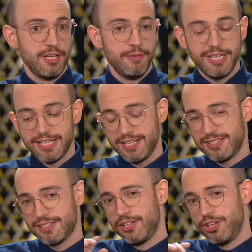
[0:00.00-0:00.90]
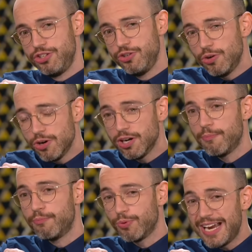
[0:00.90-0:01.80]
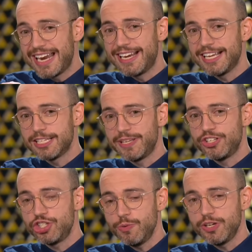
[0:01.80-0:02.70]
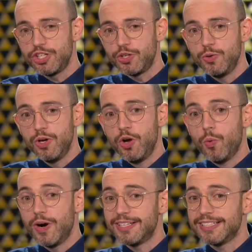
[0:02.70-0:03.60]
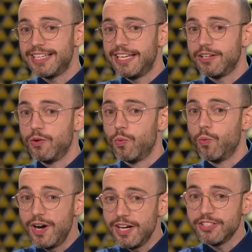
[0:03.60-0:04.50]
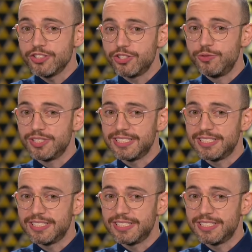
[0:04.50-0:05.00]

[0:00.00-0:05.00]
because your brain has been showing you what it wants you to